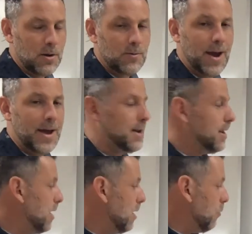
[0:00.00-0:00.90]
right,
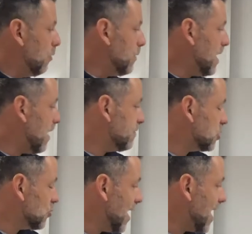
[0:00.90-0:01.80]
when we have
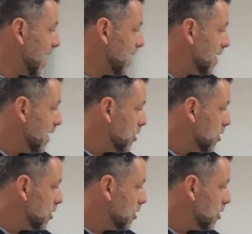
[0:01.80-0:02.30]
trade,